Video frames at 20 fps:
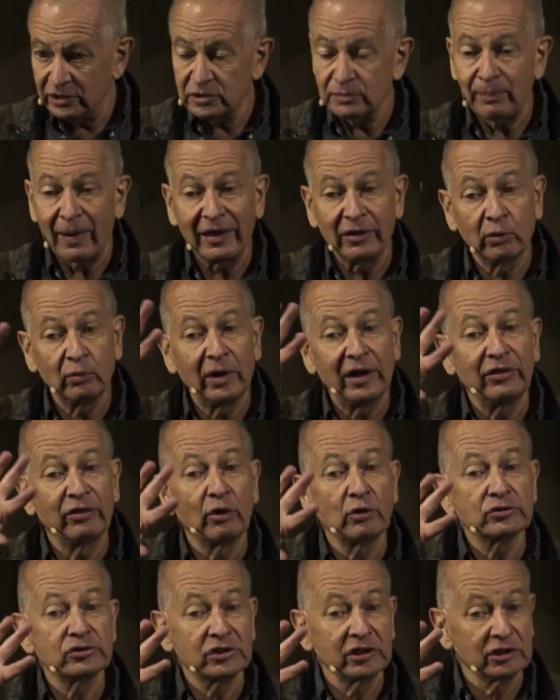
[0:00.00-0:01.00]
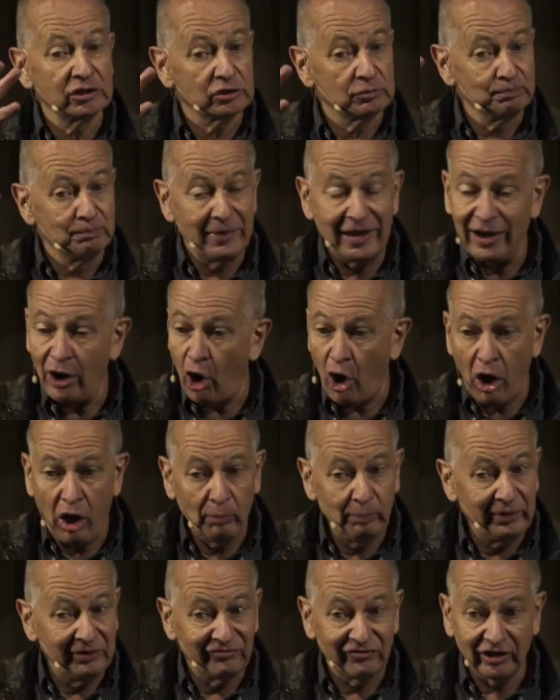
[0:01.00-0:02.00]
By the way, those things may all
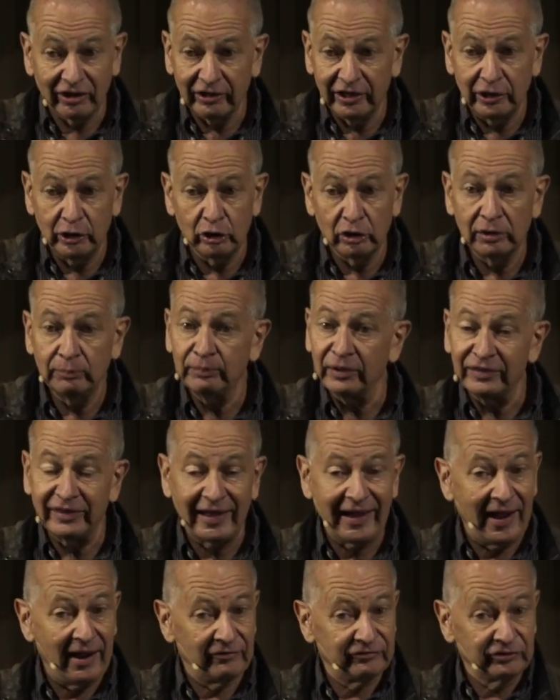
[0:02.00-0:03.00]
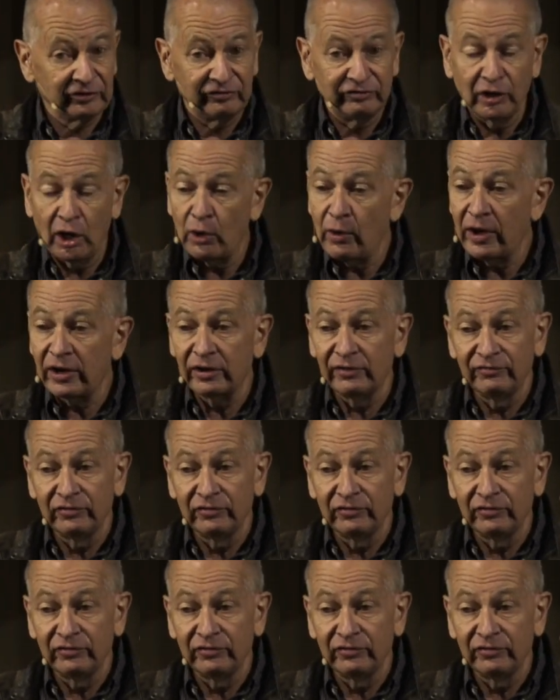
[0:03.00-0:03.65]
be very good, but they have to flow out of